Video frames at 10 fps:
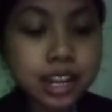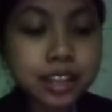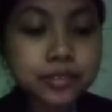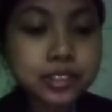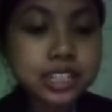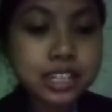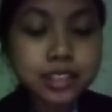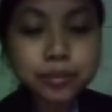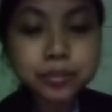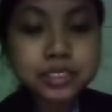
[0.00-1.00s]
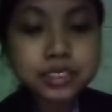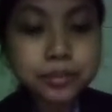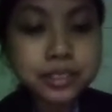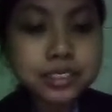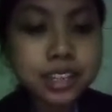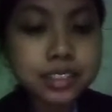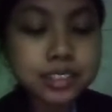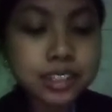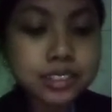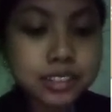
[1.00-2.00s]
And for the examples of the
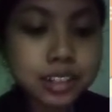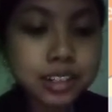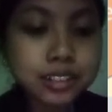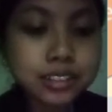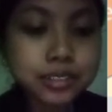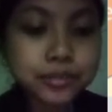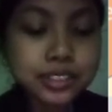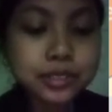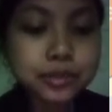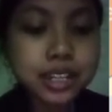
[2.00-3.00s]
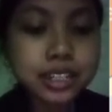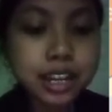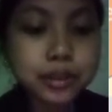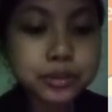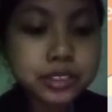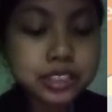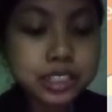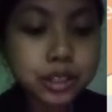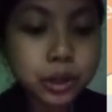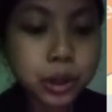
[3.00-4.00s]
sentence are, the first one, I would
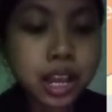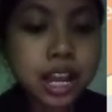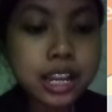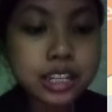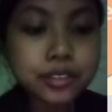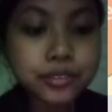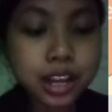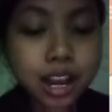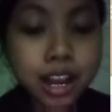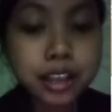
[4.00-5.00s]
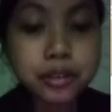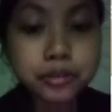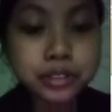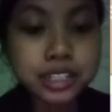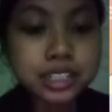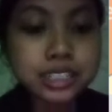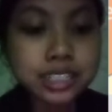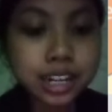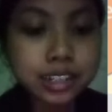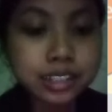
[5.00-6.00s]
go if I were
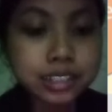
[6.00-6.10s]
younger.